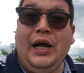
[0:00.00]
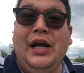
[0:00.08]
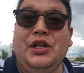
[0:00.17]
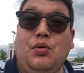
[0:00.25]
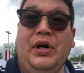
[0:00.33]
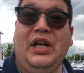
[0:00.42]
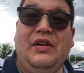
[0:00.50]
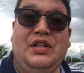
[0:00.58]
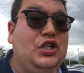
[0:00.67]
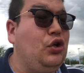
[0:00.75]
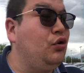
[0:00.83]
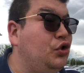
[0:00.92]
Just want to
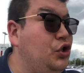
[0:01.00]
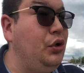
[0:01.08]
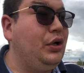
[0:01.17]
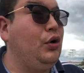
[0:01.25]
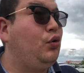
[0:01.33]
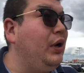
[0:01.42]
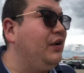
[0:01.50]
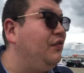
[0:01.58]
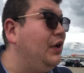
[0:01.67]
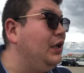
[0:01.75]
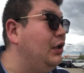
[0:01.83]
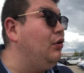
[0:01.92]
shoot you a quick
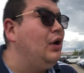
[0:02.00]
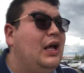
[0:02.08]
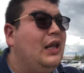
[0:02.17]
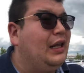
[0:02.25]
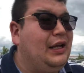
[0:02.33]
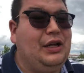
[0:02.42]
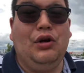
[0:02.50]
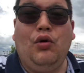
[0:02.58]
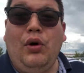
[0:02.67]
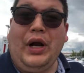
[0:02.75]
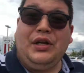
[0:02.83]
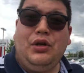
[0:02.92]
video, let you know
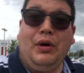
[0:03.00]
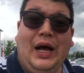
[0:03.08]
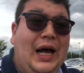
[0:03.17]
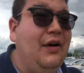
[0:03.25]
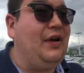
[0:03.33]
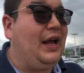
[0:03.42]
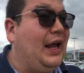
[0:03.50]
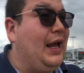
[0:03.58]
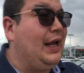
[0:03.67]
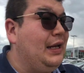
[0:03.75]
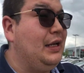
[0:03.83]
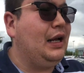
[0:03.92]
what I do have,
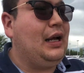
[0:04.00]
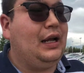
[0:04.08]
and